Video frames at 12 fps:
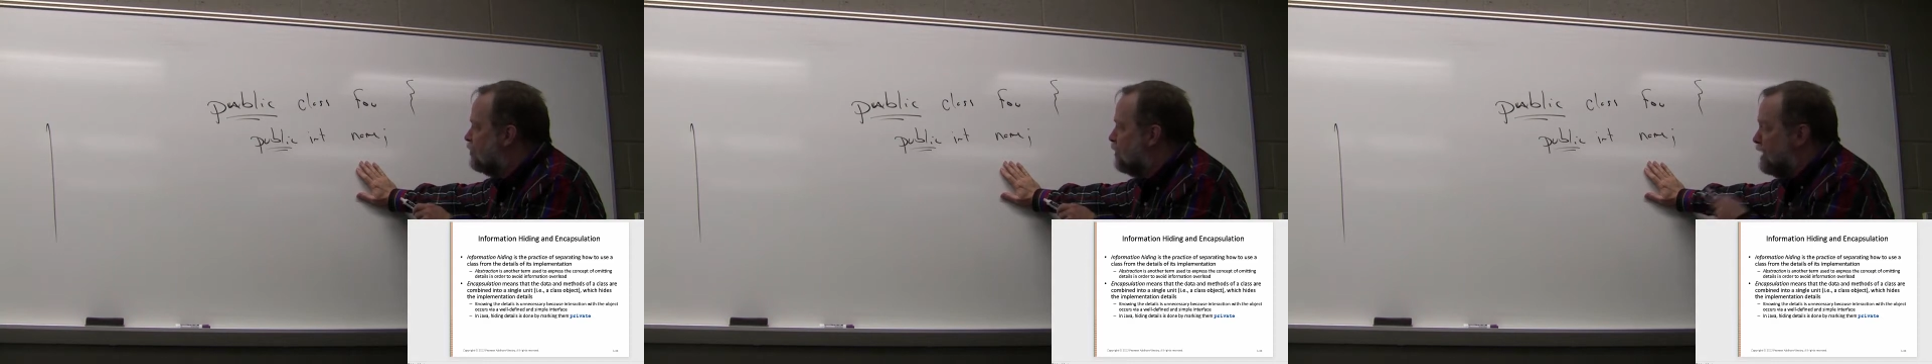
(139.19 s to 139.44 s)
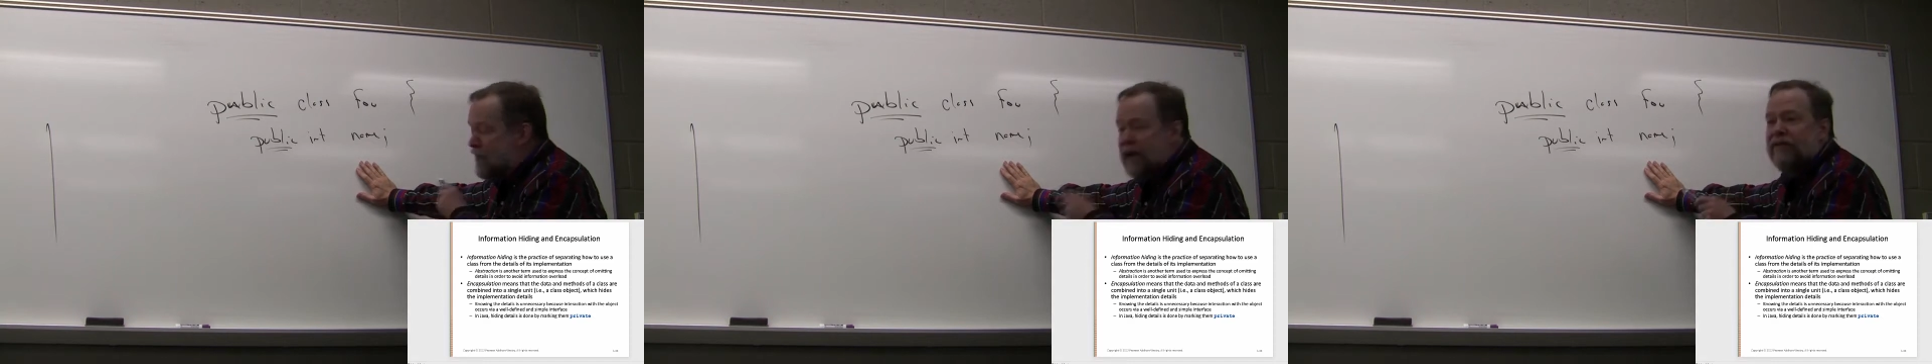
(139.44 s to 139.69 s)

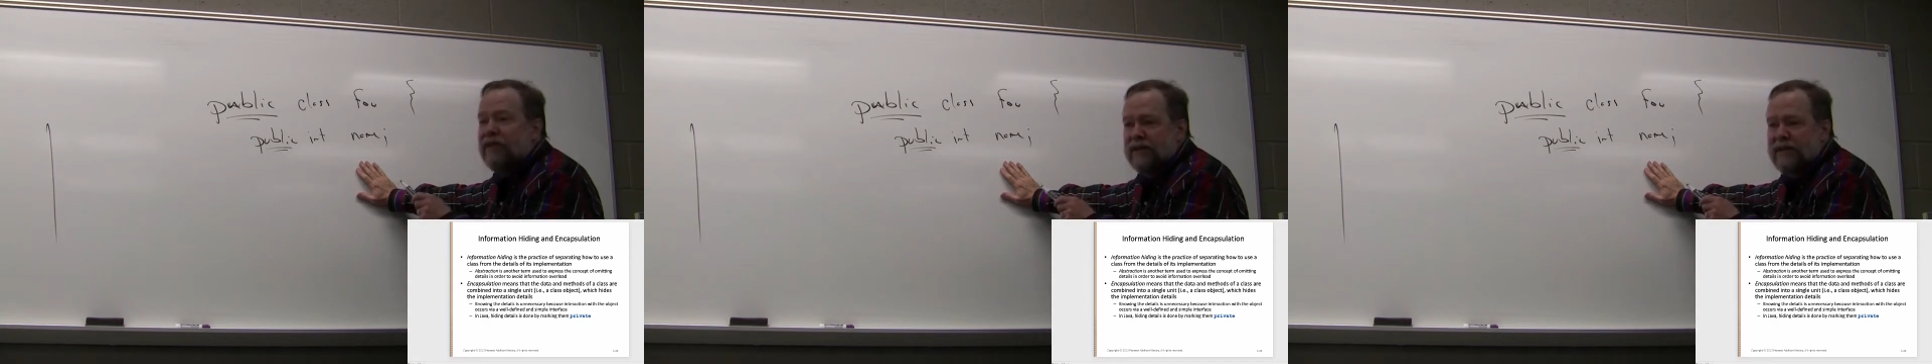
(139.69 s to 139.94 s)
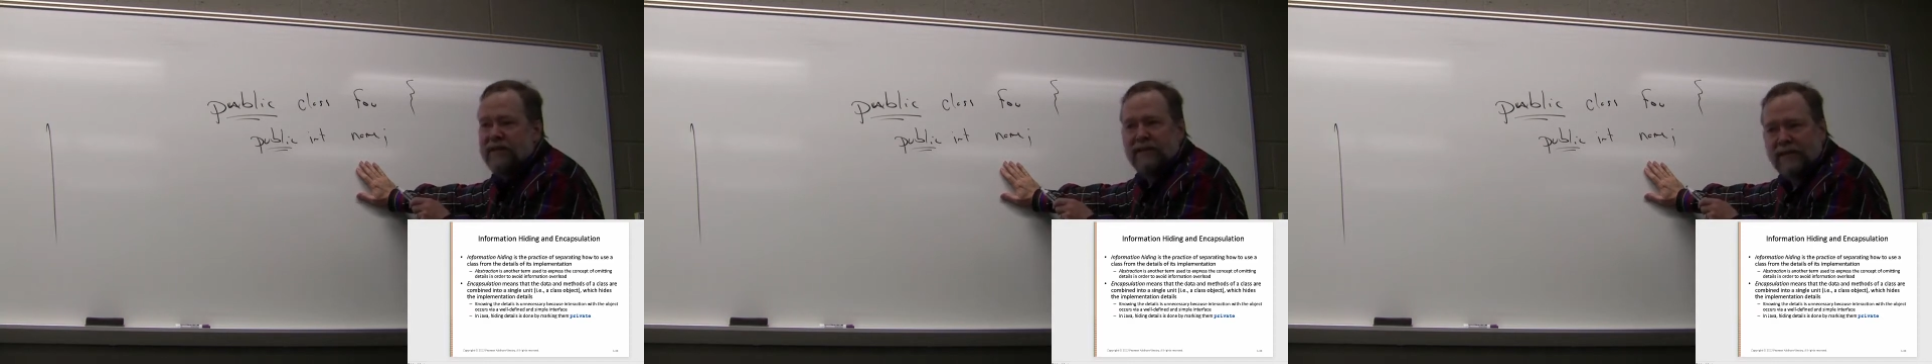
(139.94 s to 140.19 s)
we
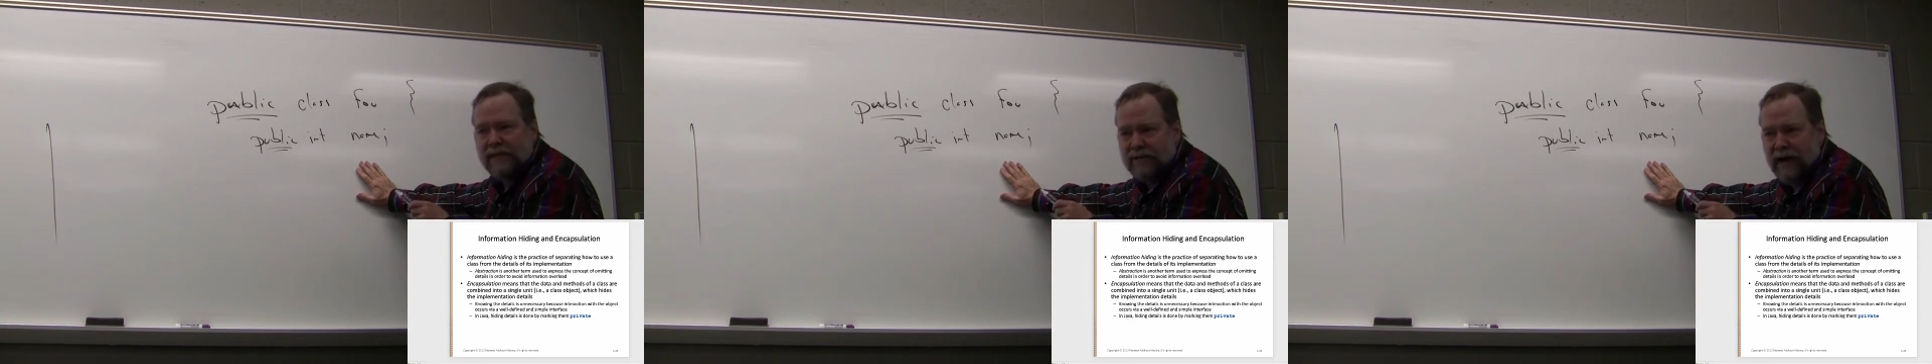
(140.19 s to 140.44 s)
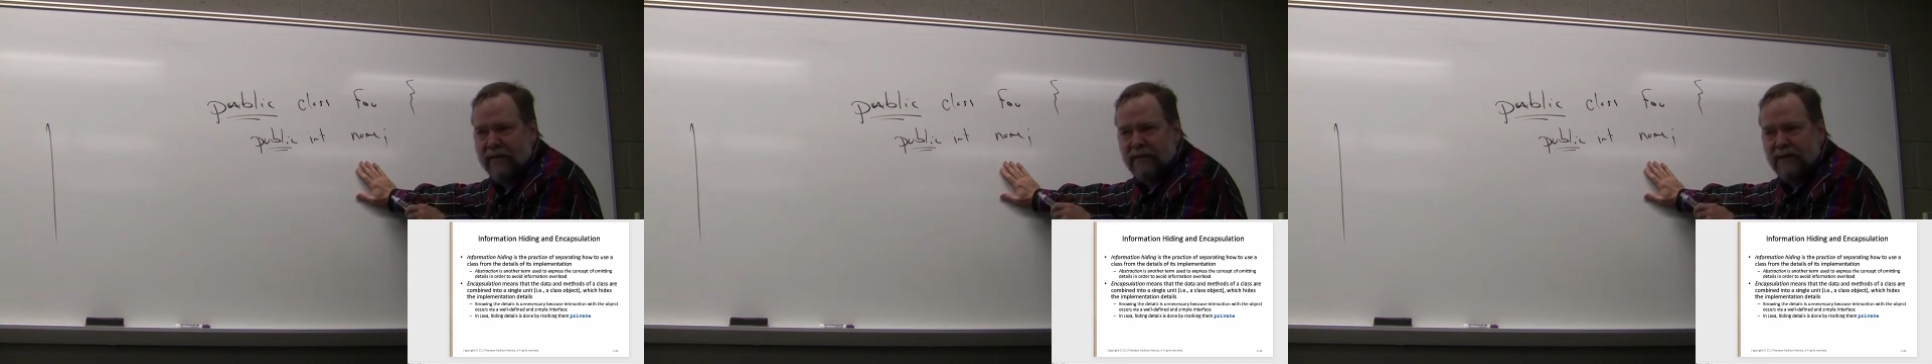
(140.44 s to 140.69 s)
never
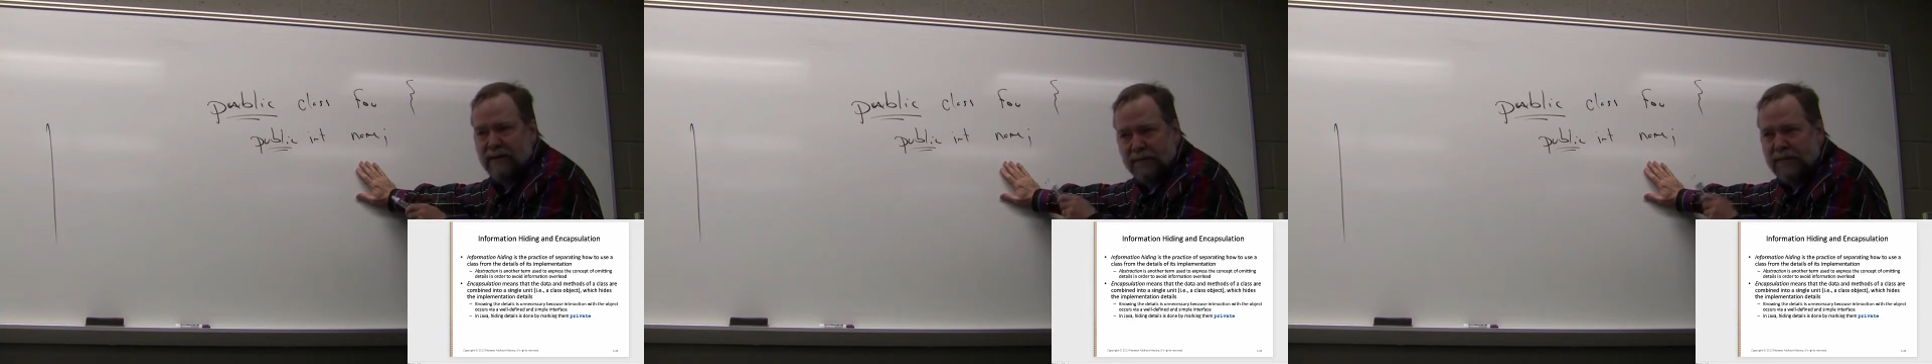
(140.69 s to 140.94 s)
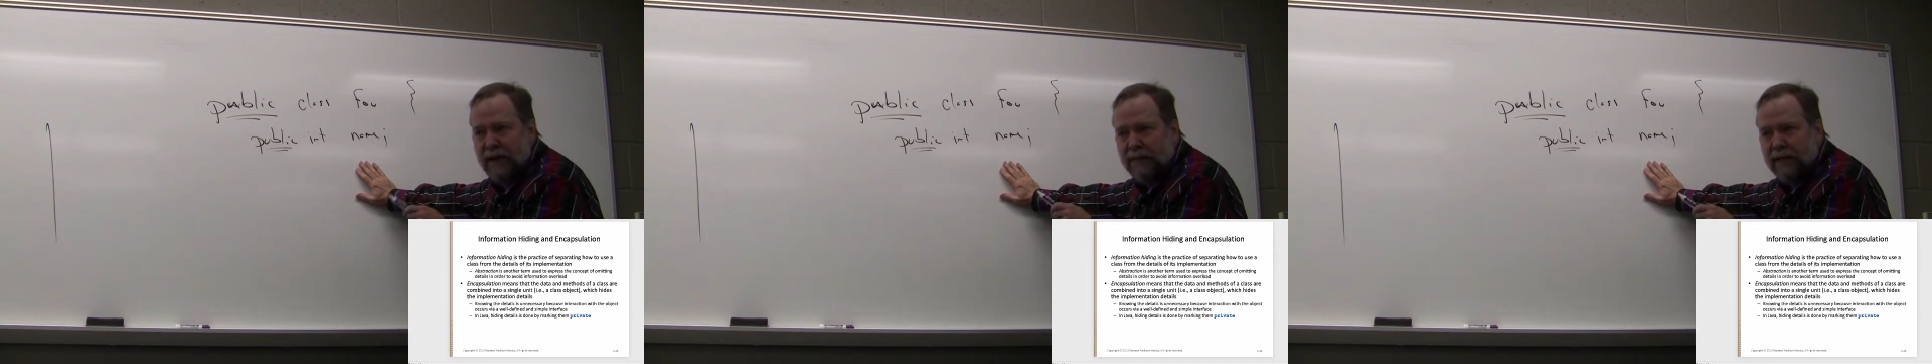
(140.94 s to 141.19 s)
describe them to be
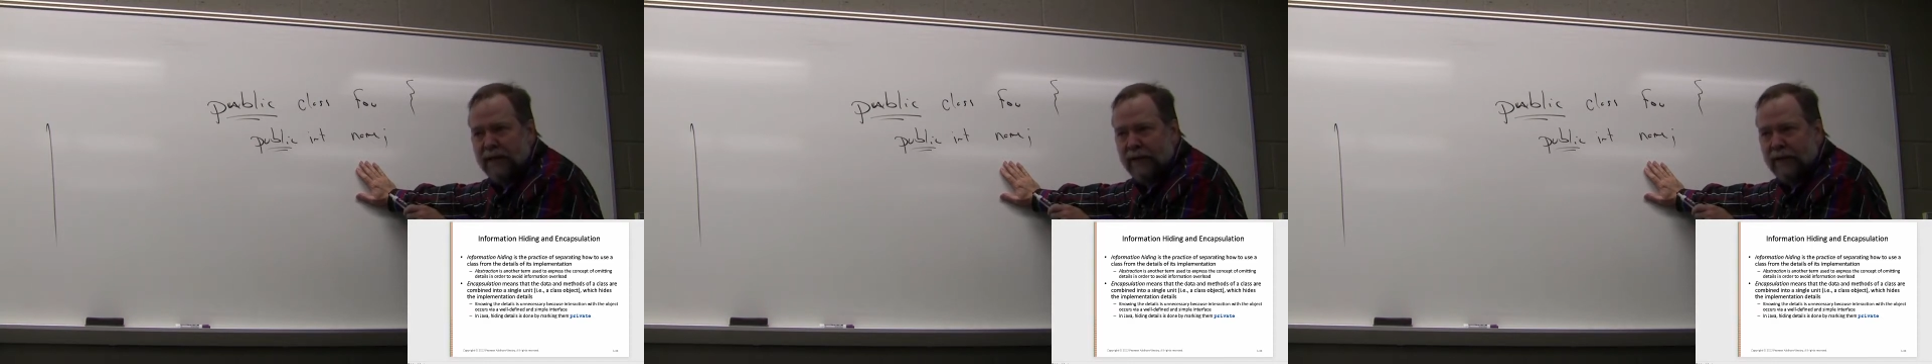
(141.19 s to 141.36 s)
public.